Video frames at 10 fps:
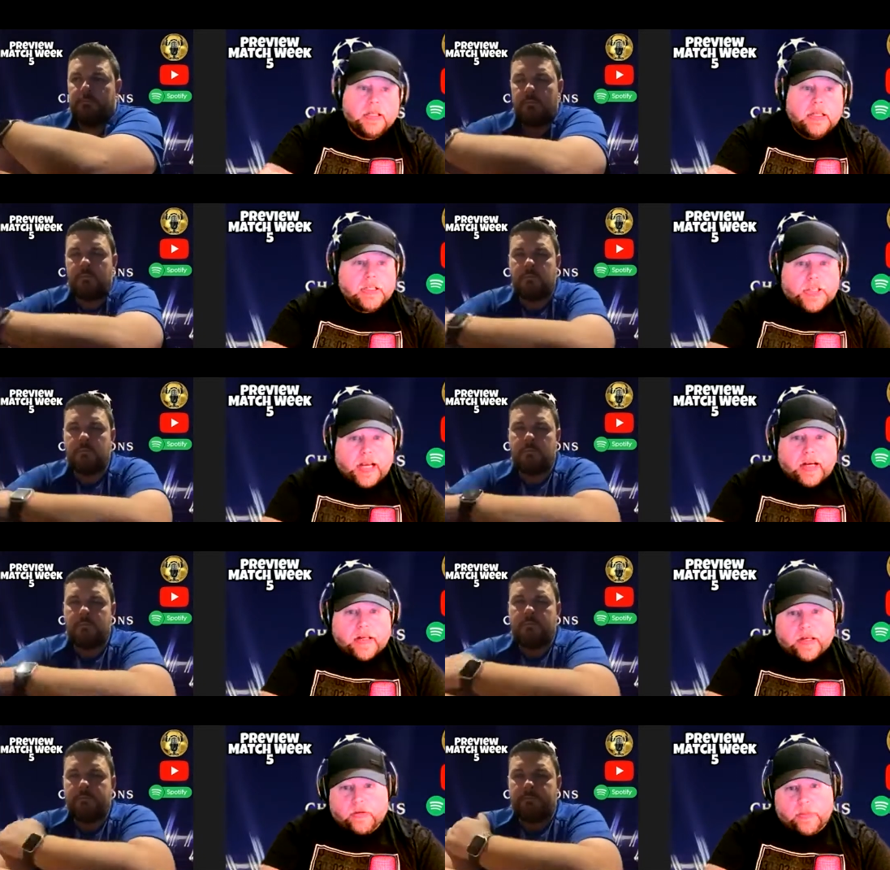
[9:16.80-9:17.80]
Speaker 1: staring
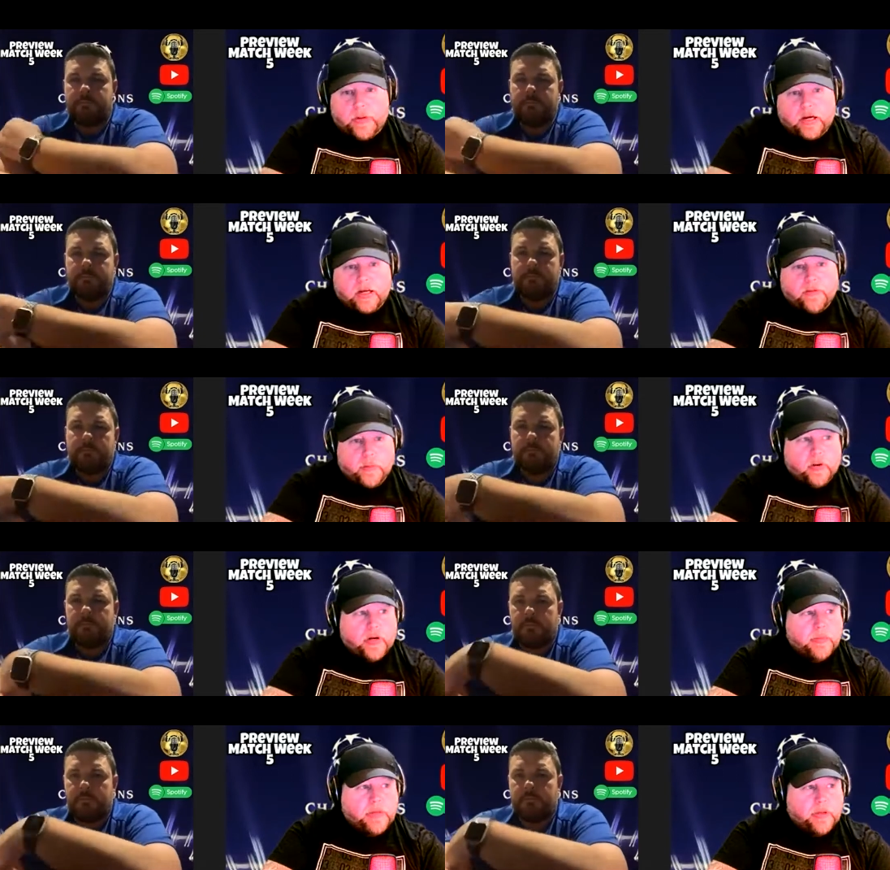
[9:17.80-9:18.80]
down the barrel of a
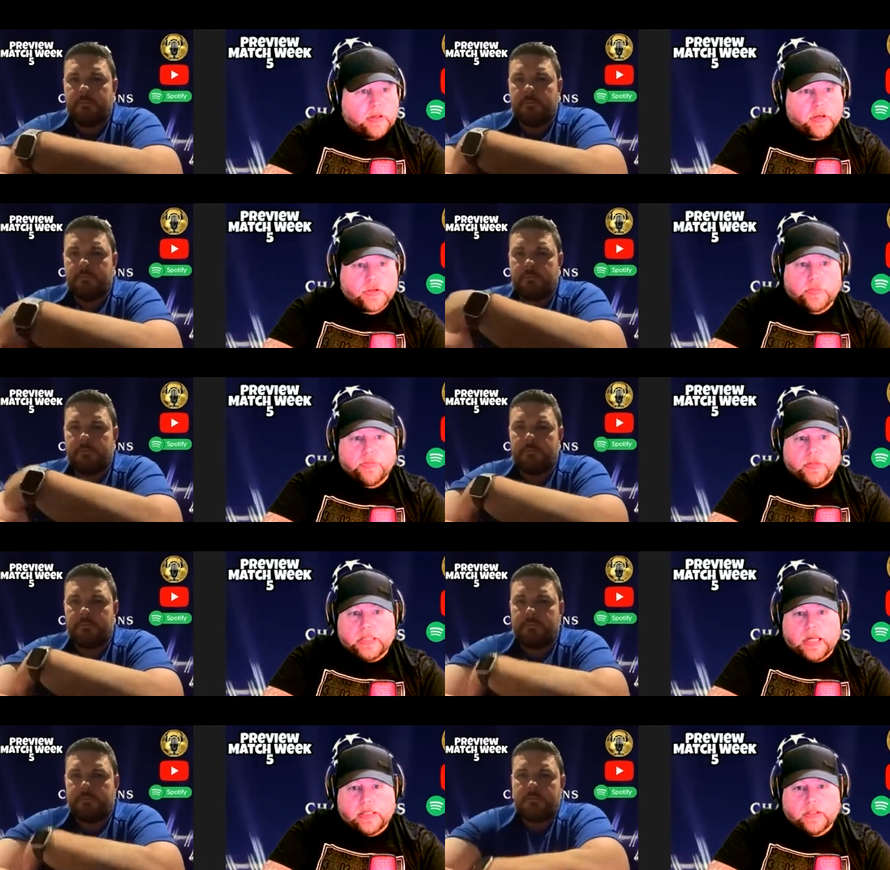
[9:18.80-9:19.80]
Bayern Munich or something like
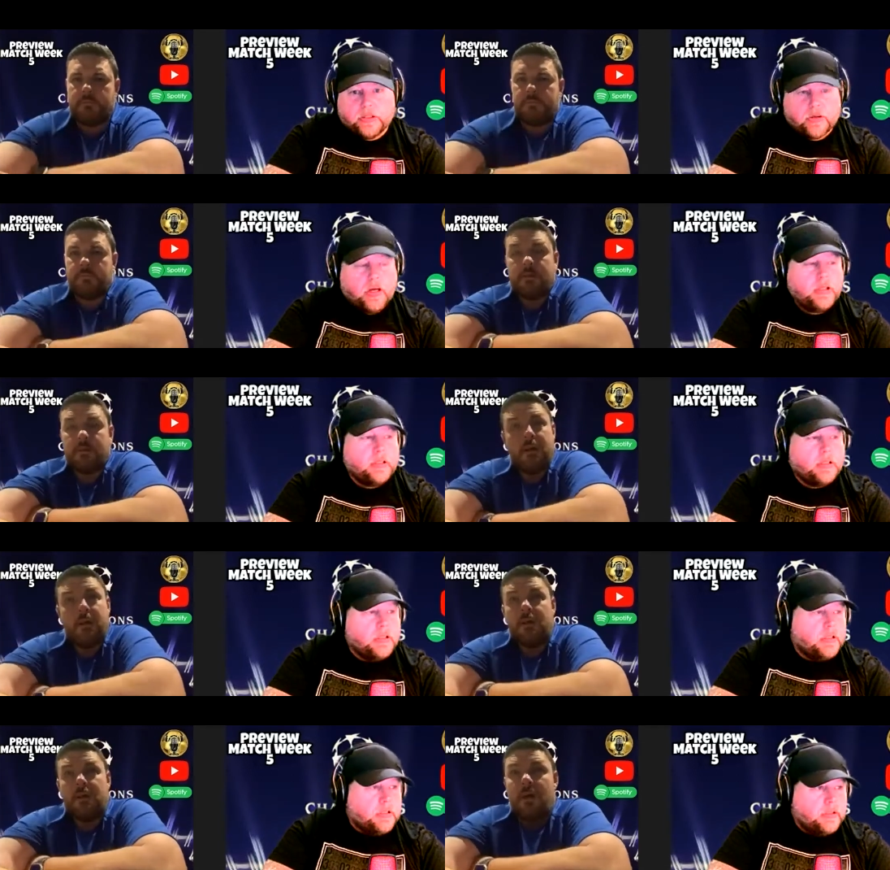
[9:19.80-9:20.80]
that in the draw.
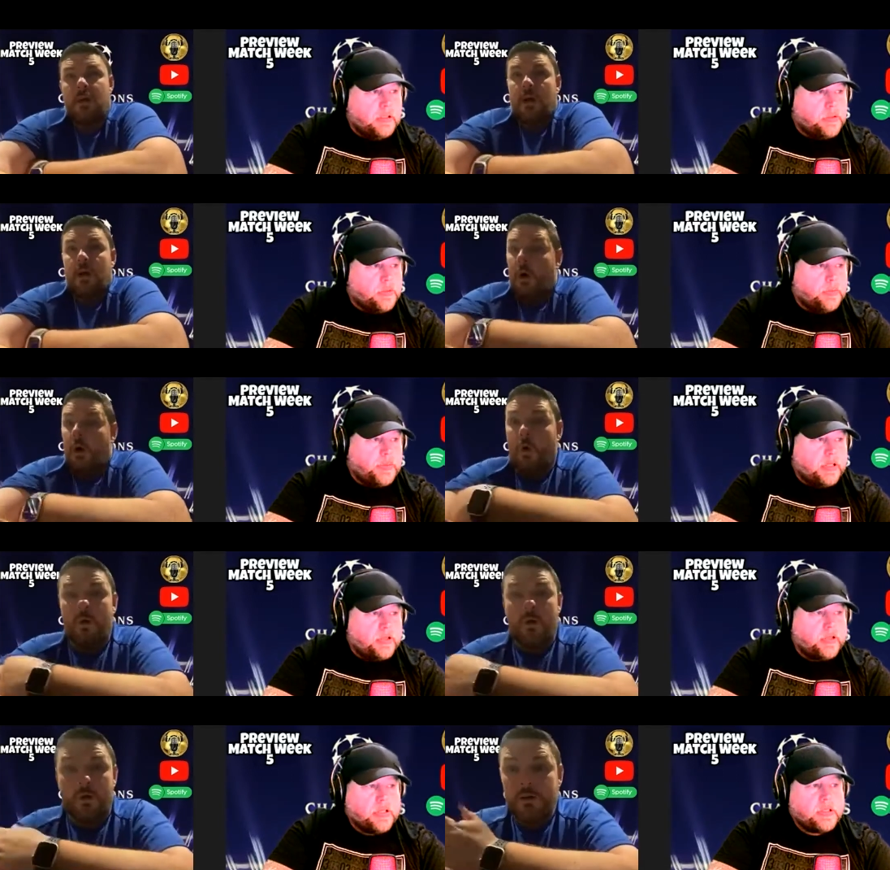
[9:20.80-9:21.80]
It would be or,
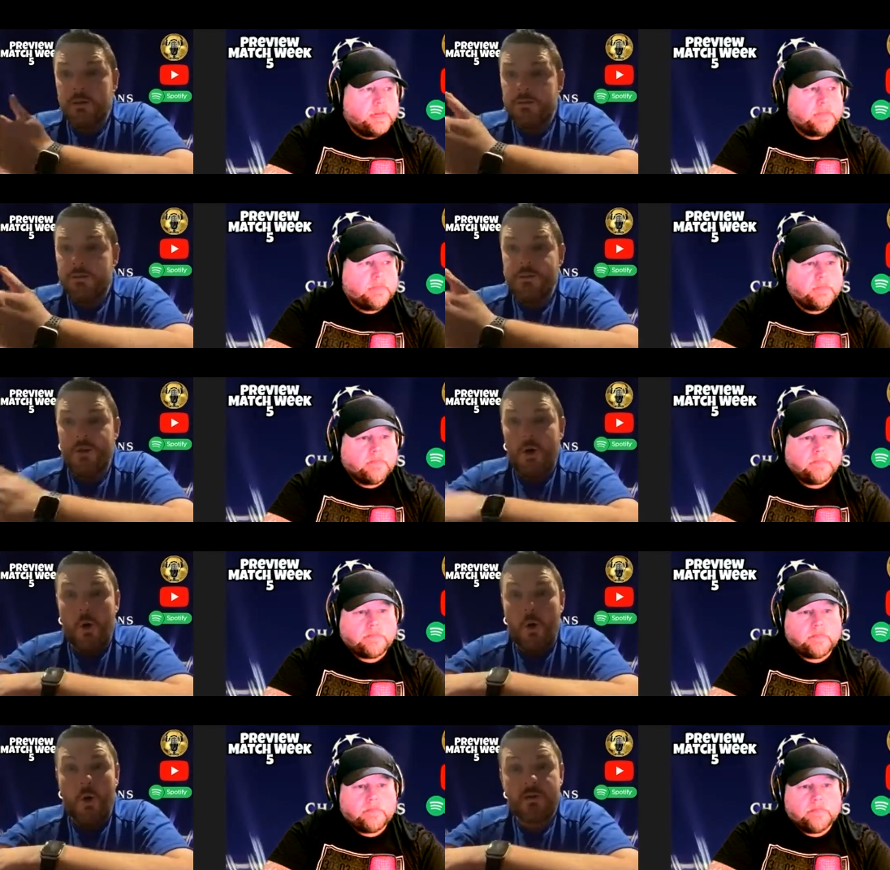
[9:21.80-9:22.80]
interesting.
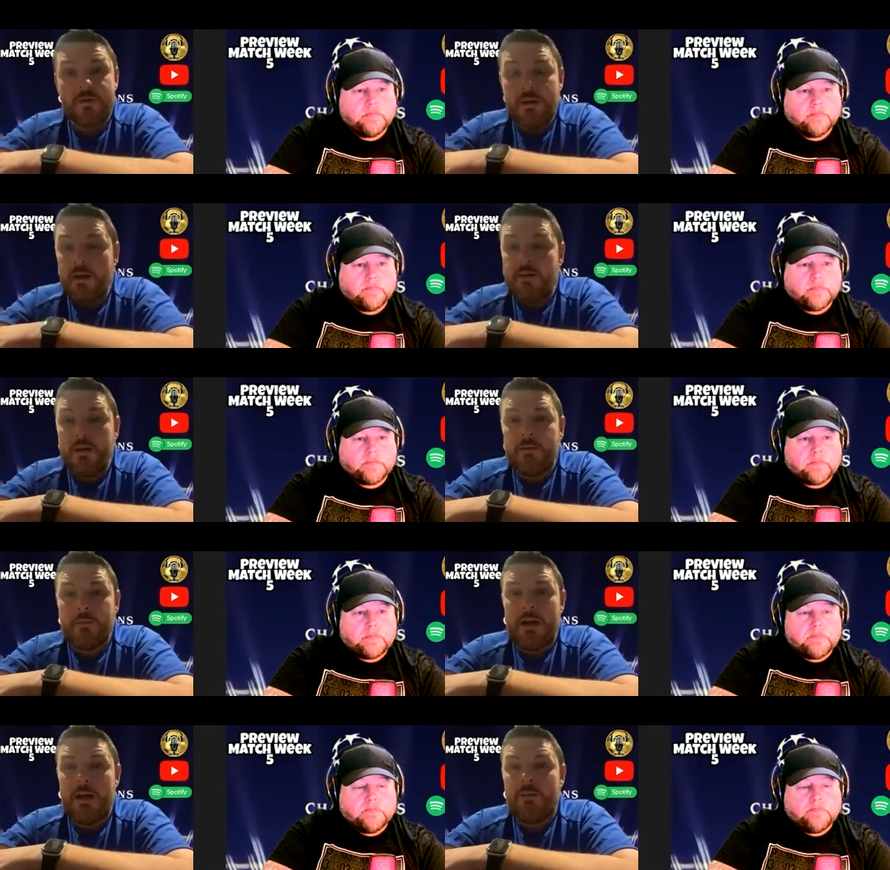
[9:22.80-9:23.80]
Speaker 2: Or staring down the
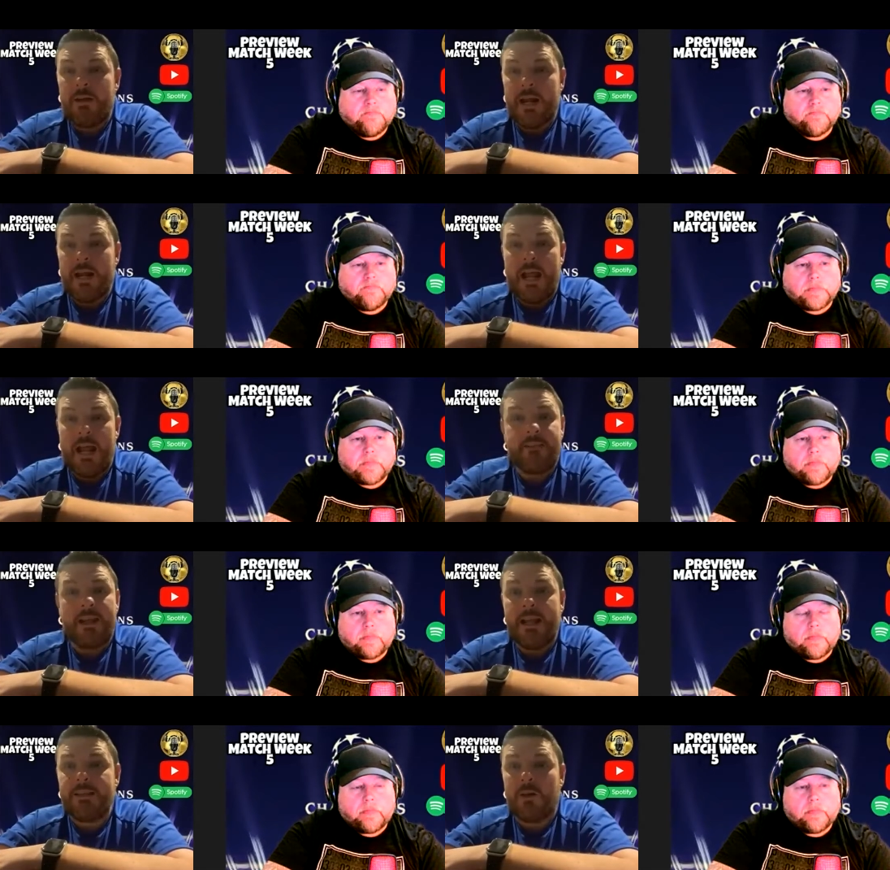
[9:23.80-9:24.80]
barrel at an
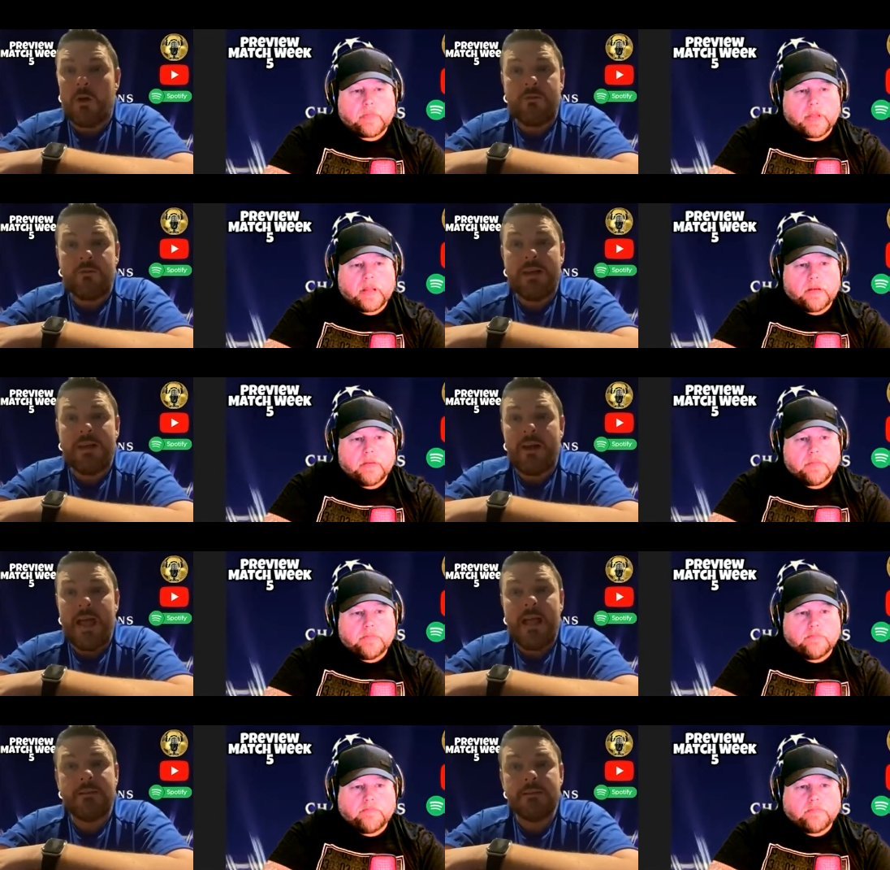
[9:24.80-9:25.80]
Atalanta or a
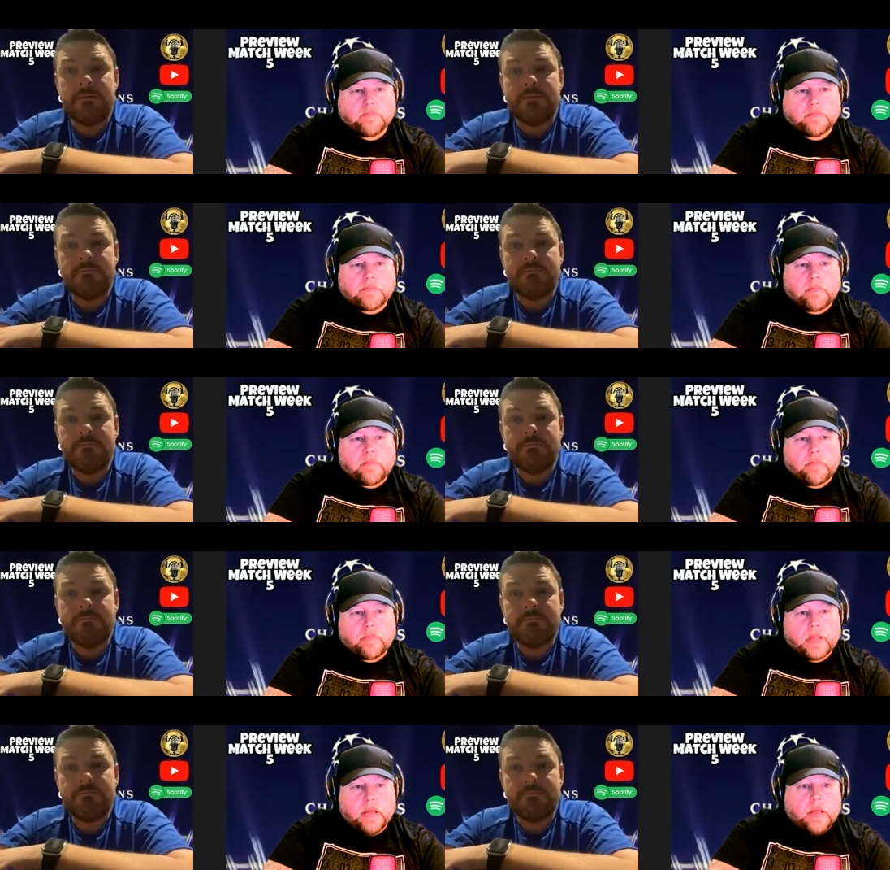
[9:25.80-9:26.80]
Villarreal.
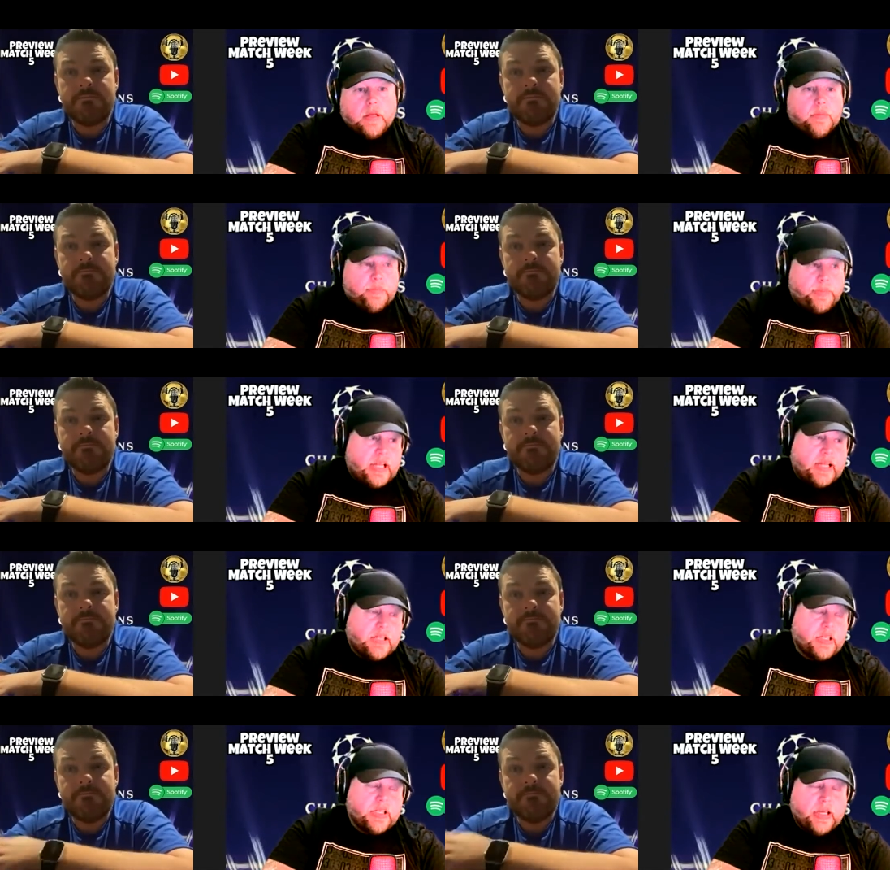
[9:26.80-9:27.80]

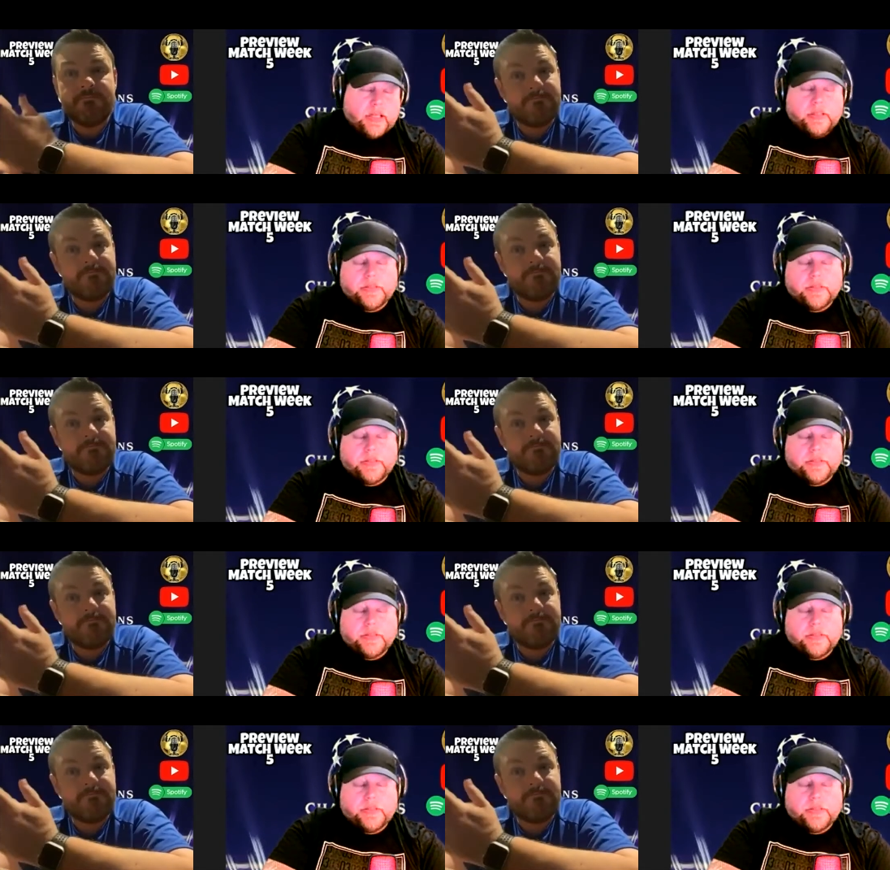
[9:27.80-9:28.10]
Speaker 1: Potentially, yeah.